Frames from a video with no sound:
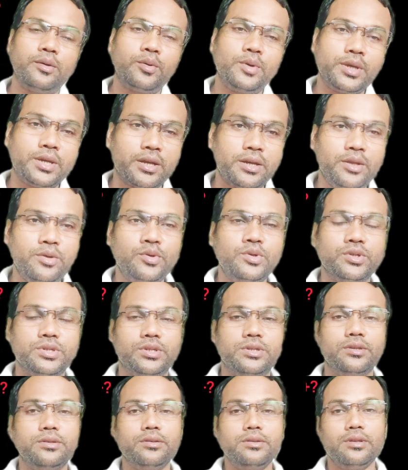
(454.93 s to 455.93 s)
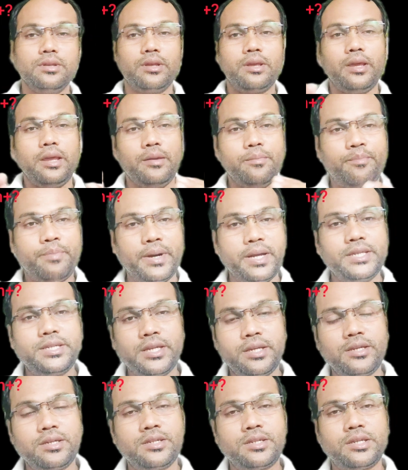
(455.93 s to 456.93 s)
We can use in
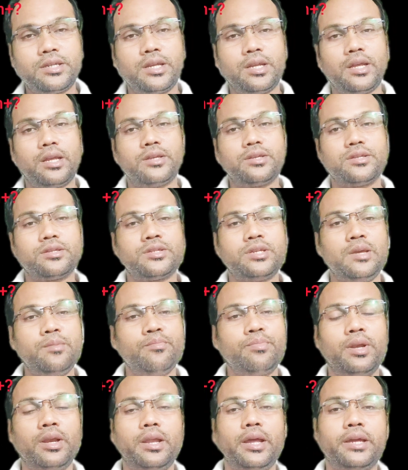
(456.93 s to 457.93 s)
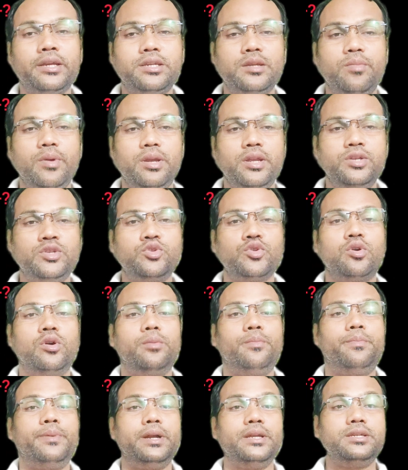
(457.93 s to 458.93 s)
present simple activities
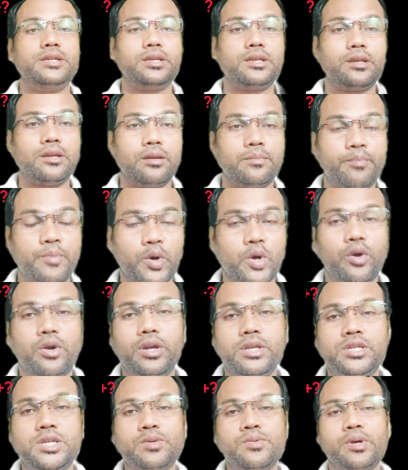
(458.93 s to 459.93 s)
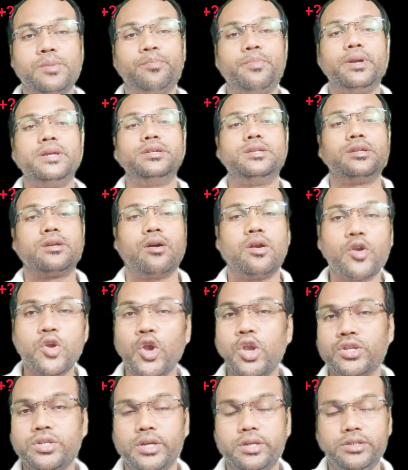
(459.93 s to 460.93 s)
or present progressive or present
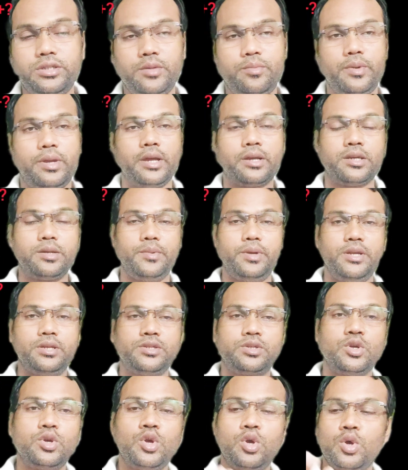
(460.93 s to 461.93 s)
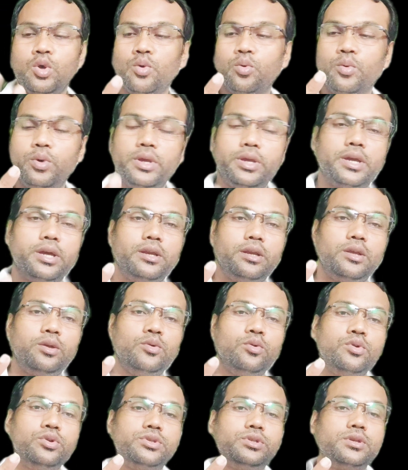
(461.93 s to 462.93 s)
continuous activities. We can
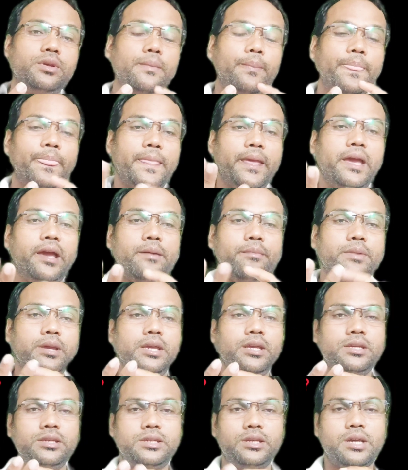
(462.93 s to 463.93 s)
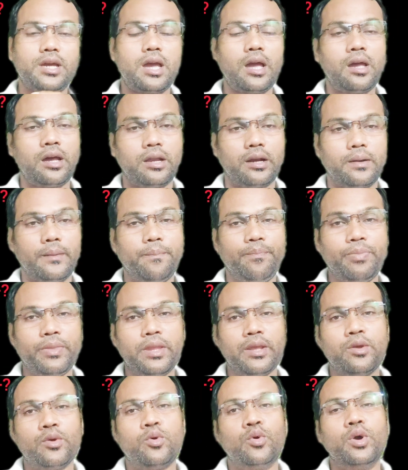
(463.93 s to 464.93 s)
use am, is, are.
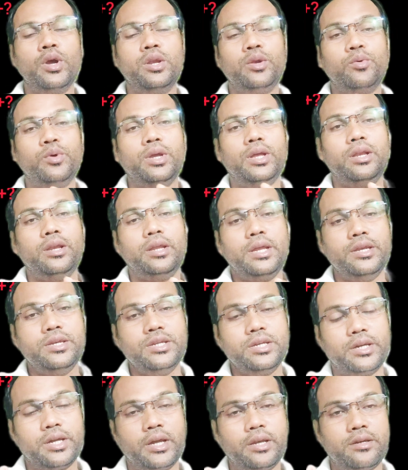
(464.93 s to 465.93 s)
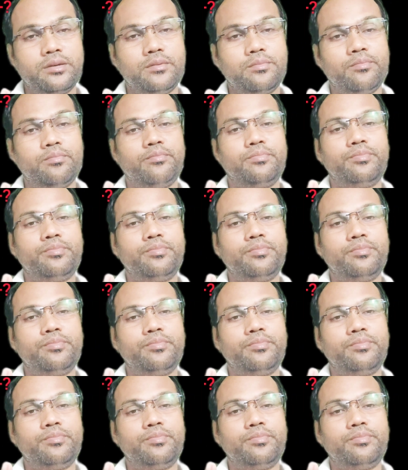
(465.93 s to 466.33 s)
When we'll indicate